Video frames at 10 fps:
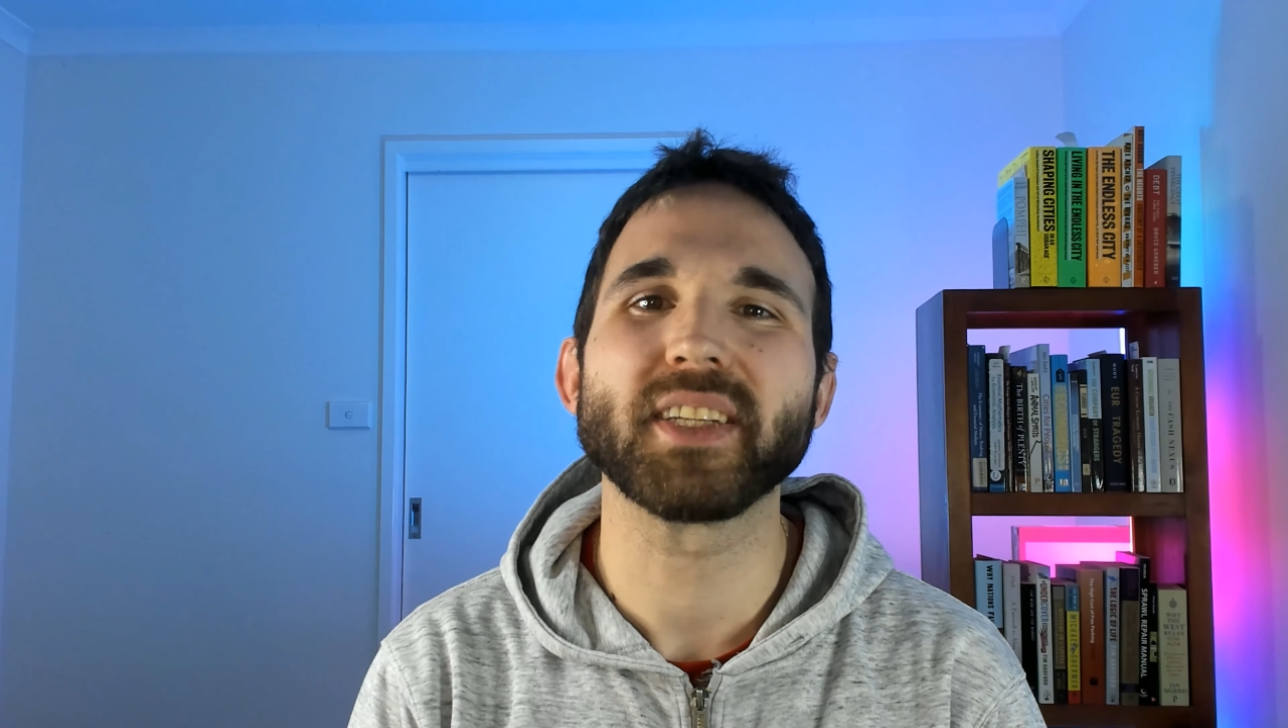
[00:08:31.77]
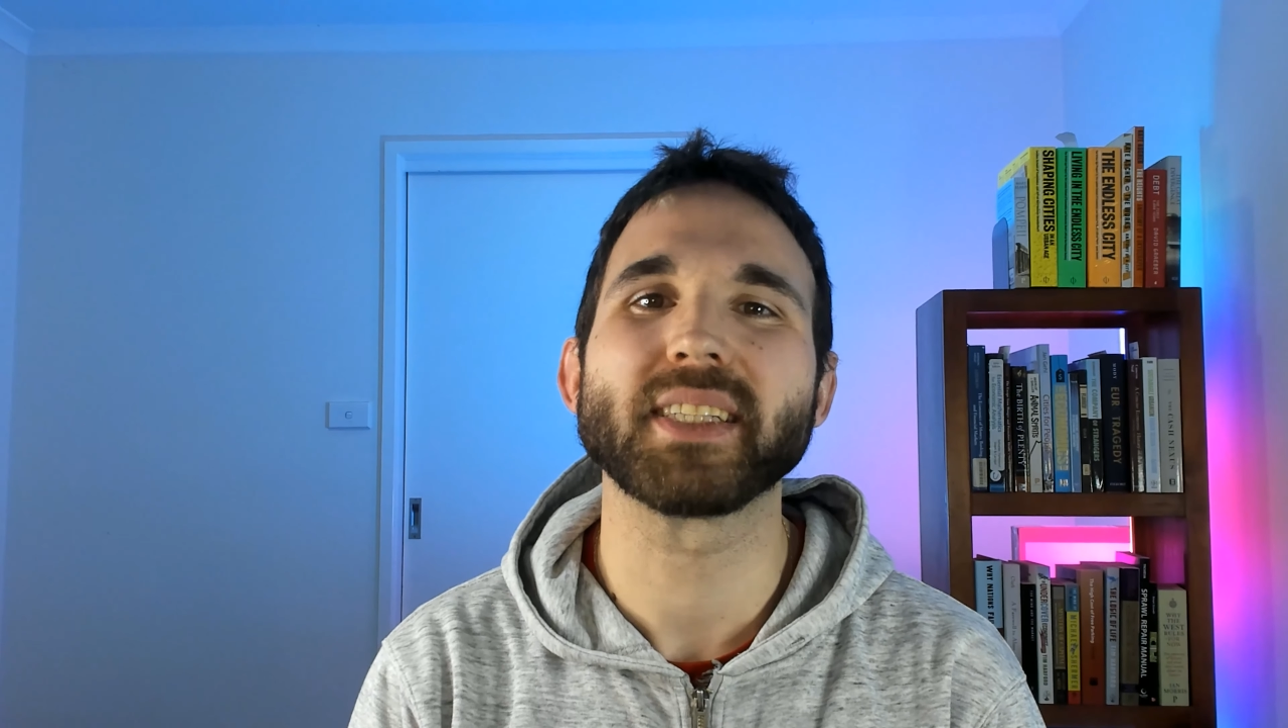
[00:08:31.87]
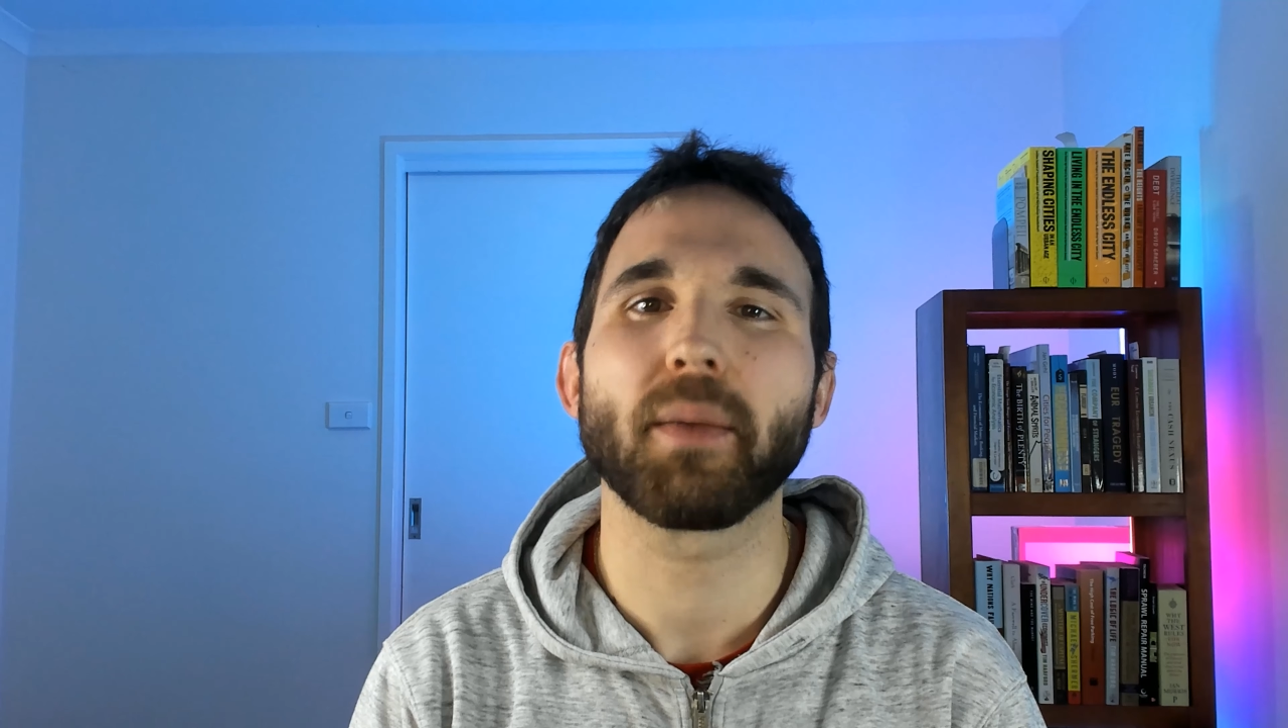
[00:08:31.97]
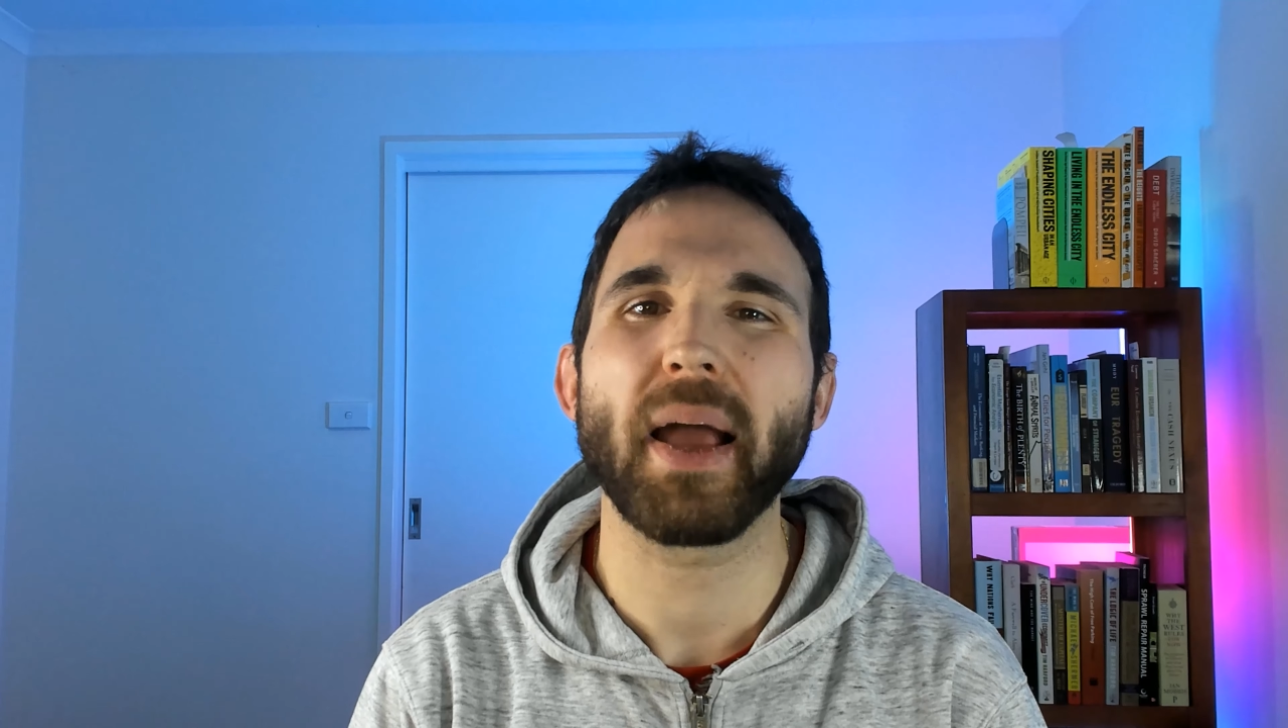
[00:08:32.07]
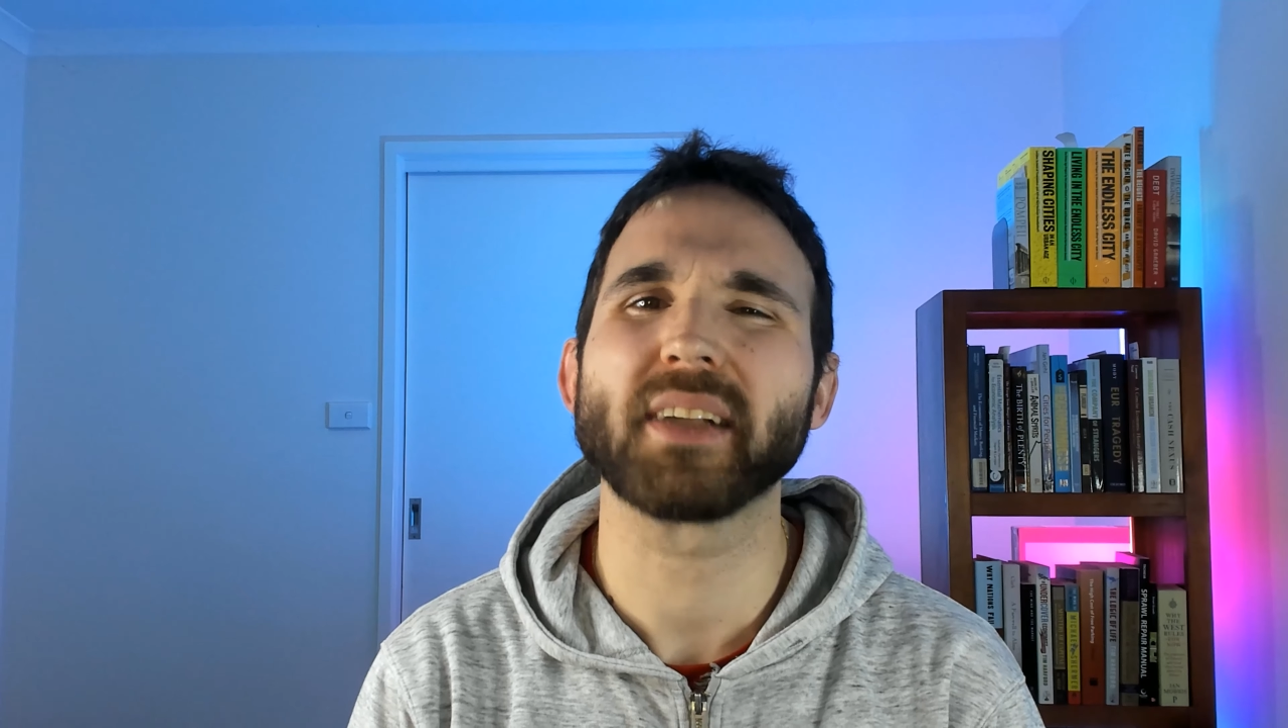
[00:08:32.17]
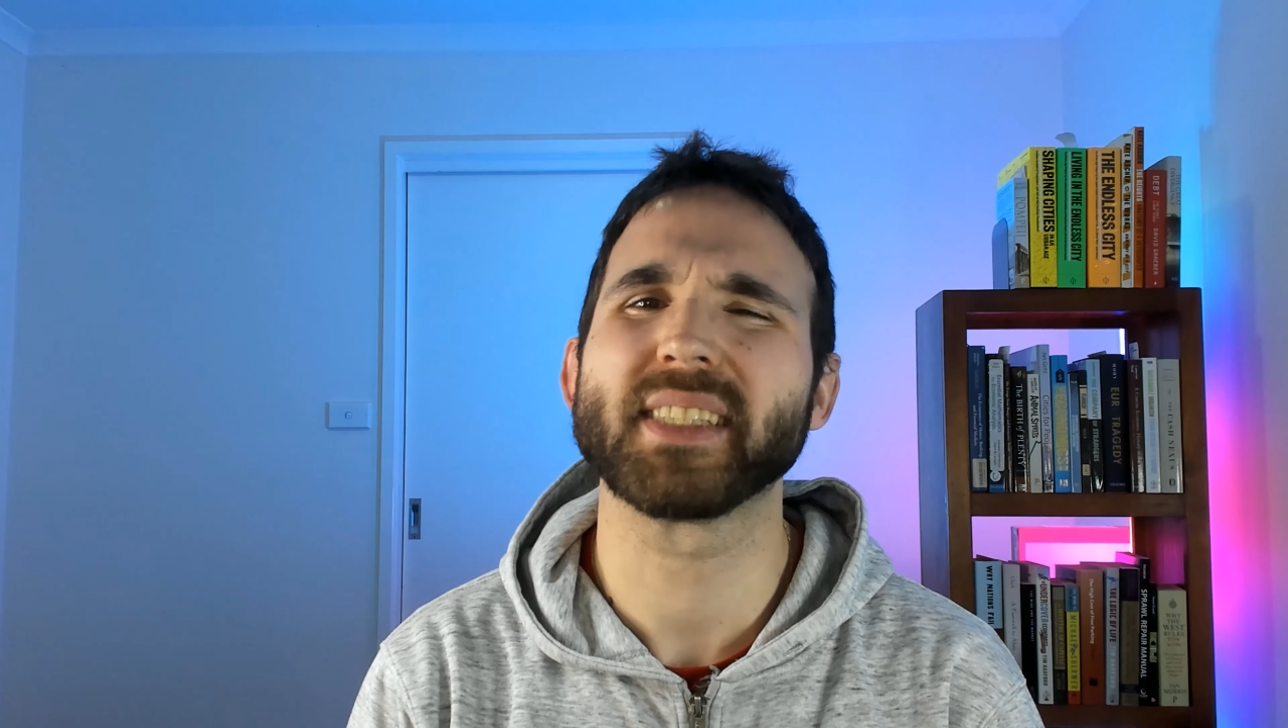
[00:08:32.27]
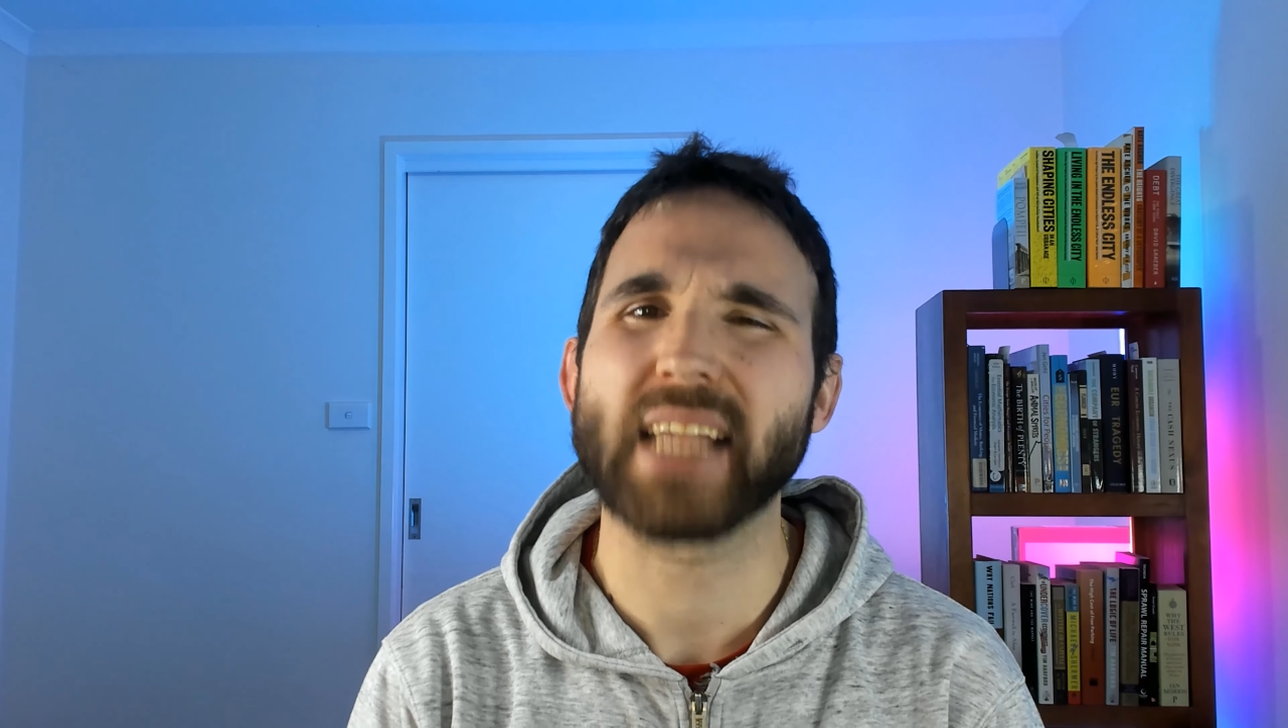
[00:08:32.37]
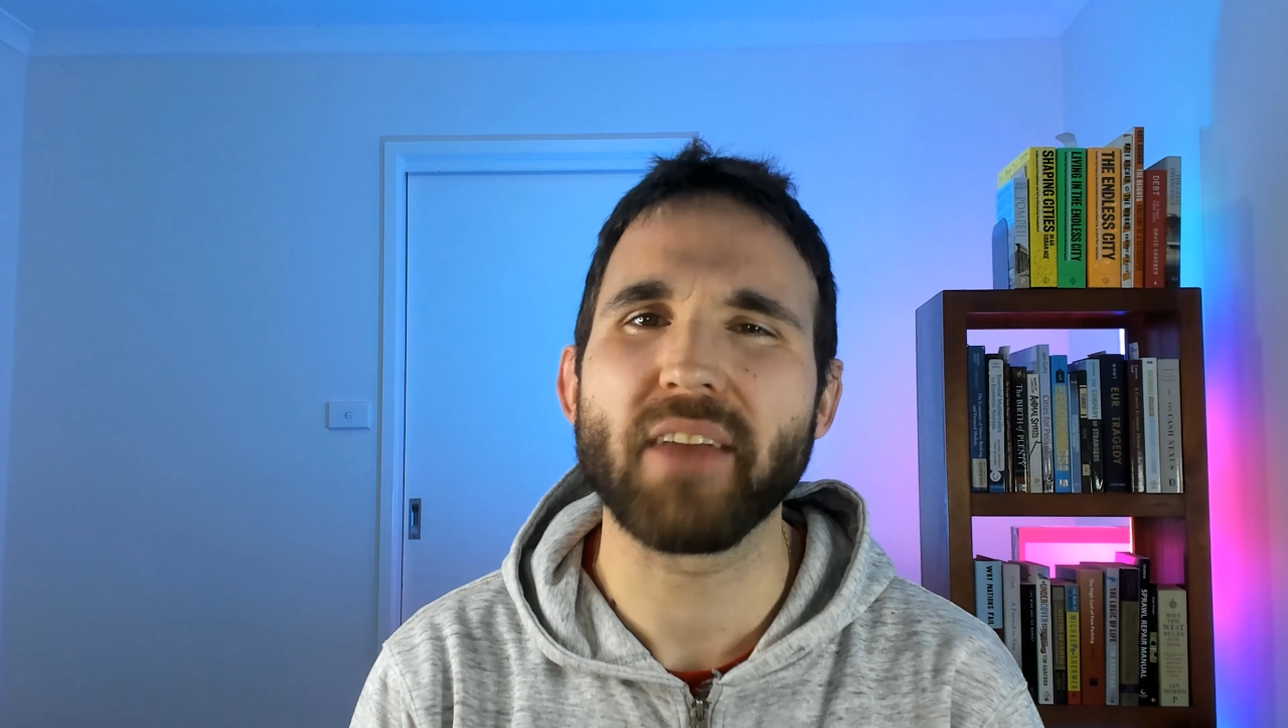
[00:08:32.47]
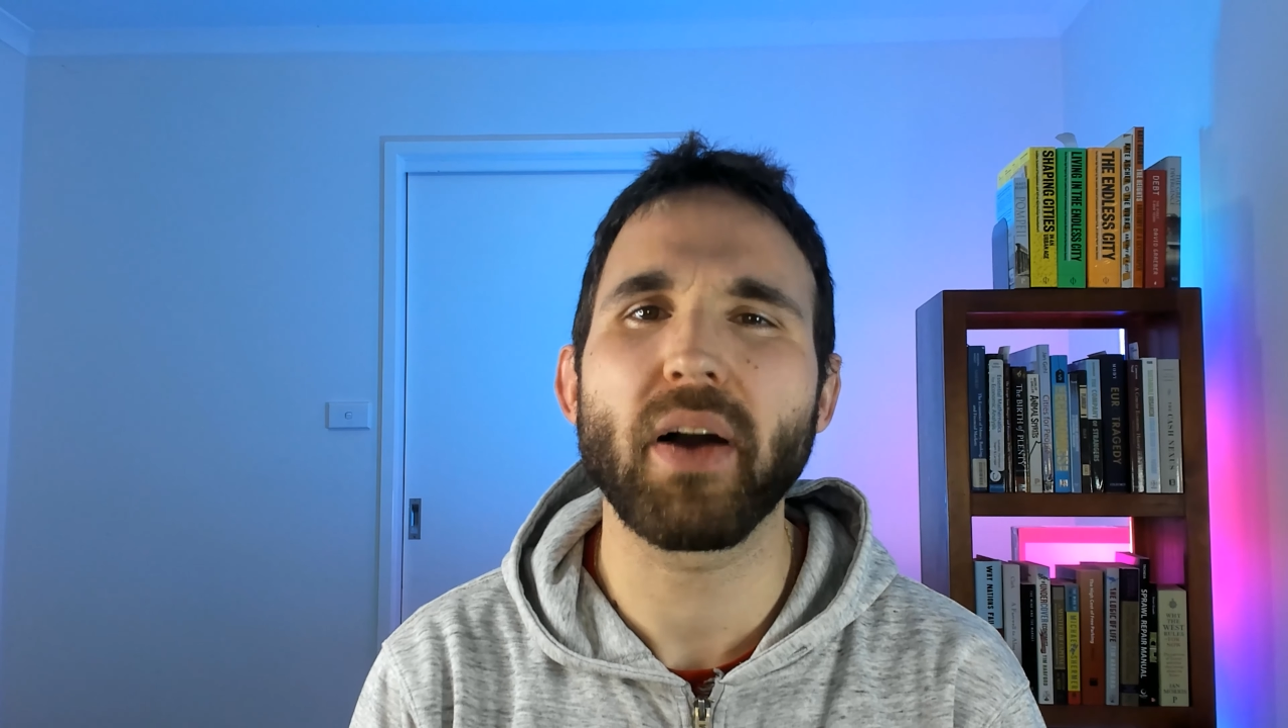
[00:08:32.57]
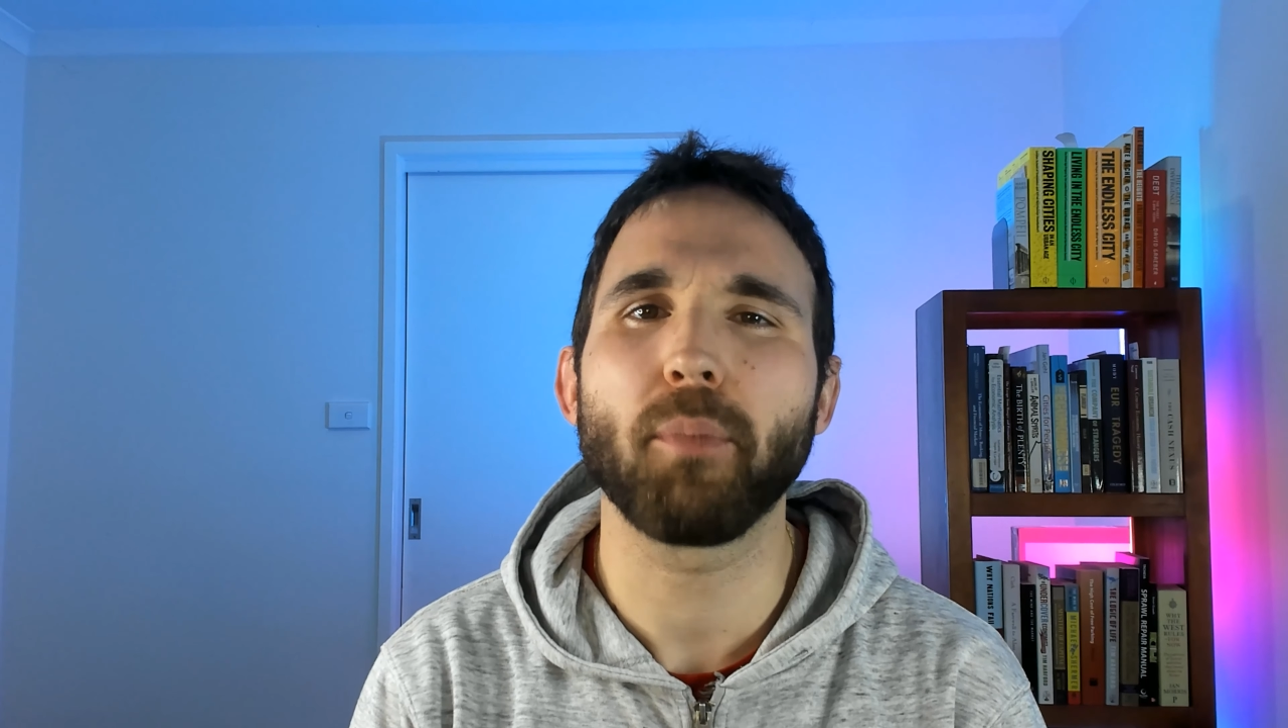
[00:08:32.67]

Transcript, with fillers: to somehow save